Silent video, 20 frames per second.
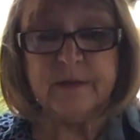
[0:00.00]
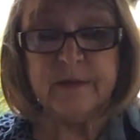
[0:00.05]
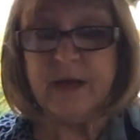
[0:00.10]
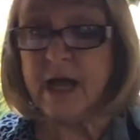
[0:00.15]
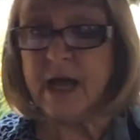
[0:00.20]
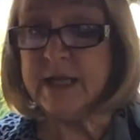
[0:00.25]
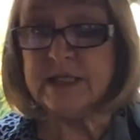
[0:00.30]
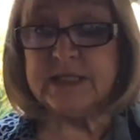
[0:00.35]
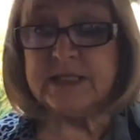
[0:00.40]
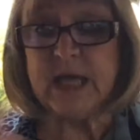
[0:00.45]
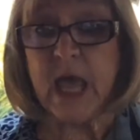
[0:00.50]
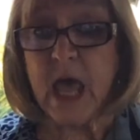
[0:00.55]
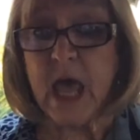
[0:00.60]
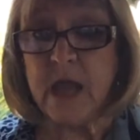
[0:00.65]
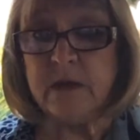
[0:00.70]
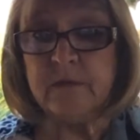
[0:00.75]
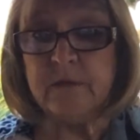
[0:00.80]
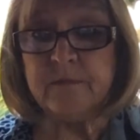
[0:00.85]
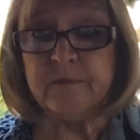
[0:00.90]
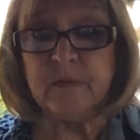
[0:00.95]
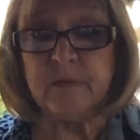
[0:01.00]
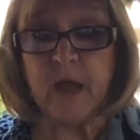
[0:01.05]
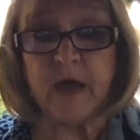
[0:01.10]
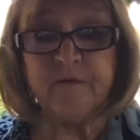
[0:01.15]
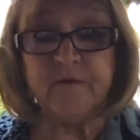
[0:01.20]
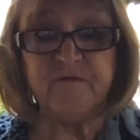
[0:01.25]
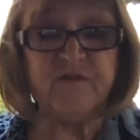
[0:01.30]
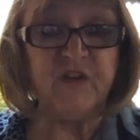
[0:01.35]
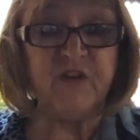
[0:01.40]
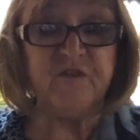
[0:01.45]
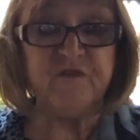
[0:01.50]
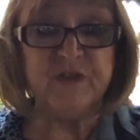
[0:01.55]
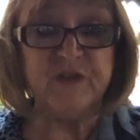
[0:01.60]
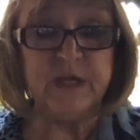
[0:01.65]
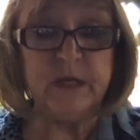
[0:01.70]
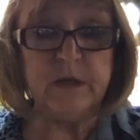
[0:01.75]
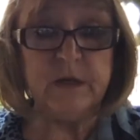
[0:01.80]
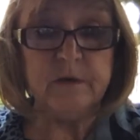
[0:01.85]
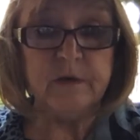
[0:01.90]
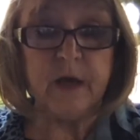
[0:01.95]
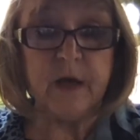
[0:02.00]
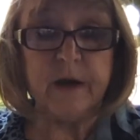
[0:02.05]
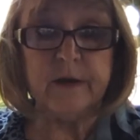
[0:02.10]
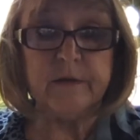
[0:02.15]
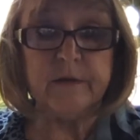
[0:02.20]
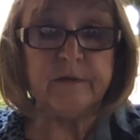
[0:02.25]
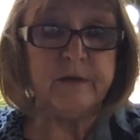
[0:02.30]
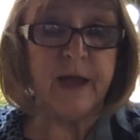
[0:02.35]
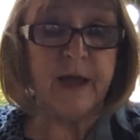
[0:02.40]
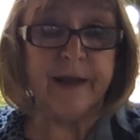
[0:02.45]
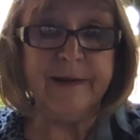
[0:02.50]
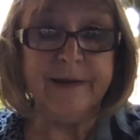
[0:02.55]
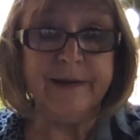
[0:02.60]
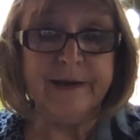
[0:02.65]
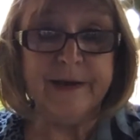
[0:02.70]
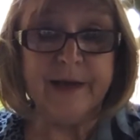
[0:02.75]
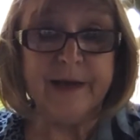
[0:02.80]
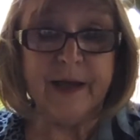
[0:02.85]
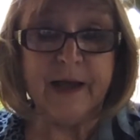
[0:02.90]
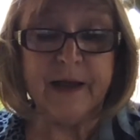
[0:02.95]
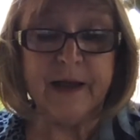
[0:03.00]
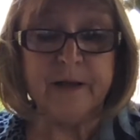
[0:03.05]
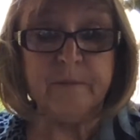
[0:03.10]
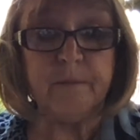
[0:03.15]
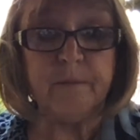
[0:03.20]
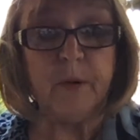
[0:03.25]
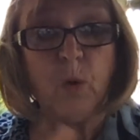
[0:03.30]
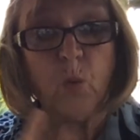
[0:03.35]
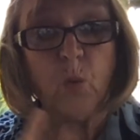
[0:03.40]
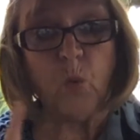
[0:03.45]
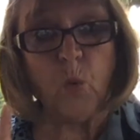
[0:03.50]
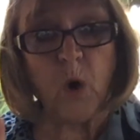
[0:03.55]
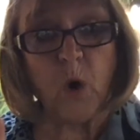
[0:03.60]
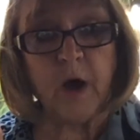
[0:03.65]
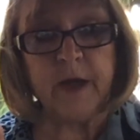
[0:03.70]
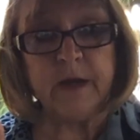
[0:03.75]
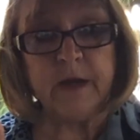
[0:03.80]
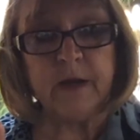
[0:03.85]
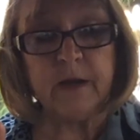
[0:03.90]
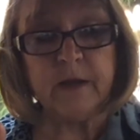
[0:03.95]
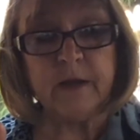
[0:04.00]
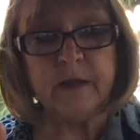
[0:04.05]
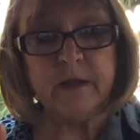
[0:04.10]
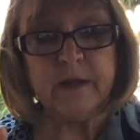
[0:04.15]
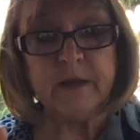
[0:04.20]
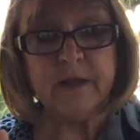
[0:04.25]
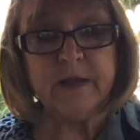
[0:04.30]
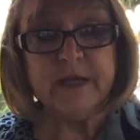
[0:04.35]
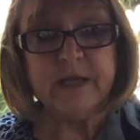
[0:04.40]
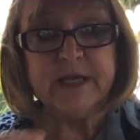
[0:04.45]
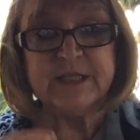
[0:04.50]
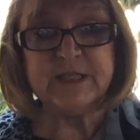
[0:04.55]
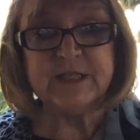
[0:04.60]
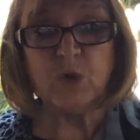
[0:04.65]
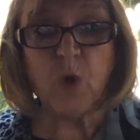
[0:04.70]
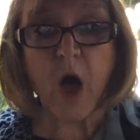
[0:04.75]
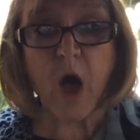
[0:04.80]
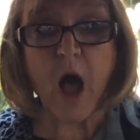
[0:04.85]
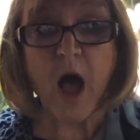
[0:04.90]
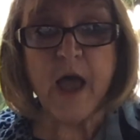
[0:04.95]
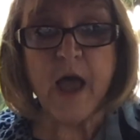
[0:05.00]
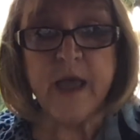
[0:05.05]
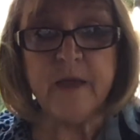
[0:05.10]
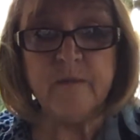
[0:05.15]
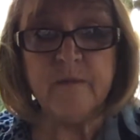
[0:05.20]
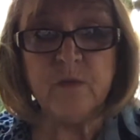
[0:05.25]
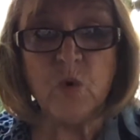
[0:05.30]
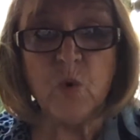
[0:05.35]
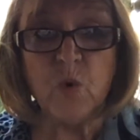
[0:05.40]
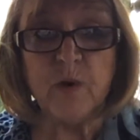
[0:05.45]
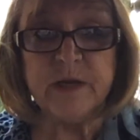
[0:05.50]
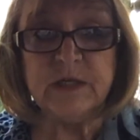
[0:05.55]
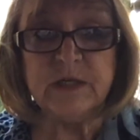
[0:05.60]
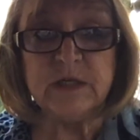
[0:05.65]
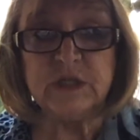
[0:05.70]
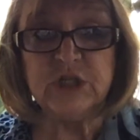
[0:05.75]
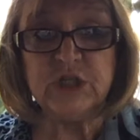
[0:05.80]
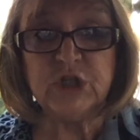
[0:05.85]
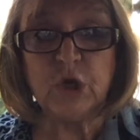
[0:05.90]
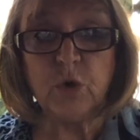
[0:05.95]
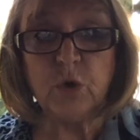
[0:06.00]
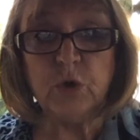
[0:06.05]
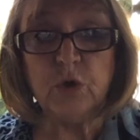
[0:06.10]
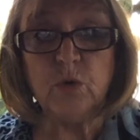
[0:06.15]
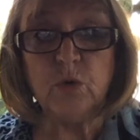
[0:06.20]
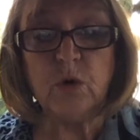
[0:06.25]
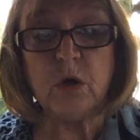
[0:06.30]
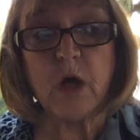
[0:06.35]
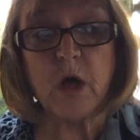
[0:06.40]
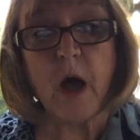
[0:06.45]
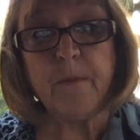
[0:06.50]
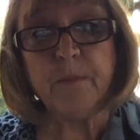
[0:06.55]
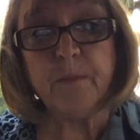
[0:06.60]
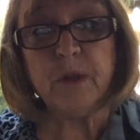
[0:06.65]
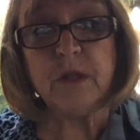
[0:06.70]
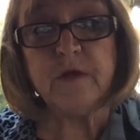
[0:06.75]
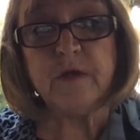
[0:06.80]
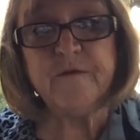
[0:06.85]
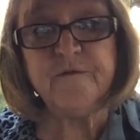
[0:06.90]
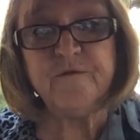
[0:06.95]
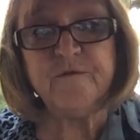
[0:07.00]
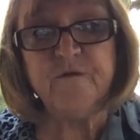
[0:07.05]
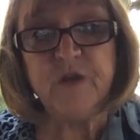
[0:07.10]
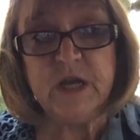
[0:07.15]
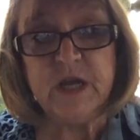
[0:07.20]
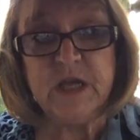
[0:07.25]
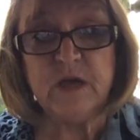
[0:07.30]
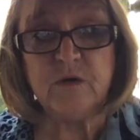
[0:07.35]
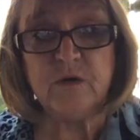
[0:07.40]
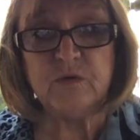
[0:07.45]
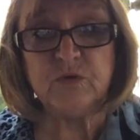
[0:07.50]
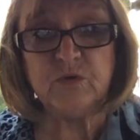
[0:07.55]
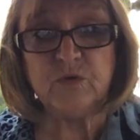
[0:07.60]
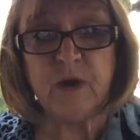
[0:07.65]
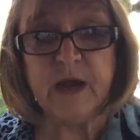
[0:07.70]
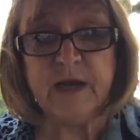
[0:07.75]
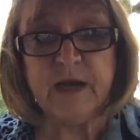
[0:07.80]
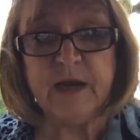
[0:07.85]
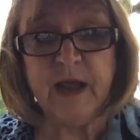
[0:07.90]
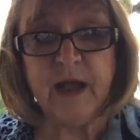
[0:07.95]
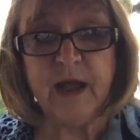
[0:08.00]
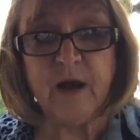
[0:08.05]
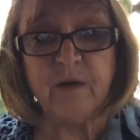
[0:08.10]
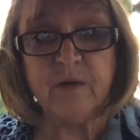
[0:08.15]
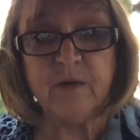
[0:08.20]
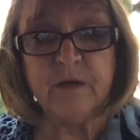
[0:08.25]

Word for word: Not 10, not 50, not 99, but one. So I am going to show you a couple of videos right now.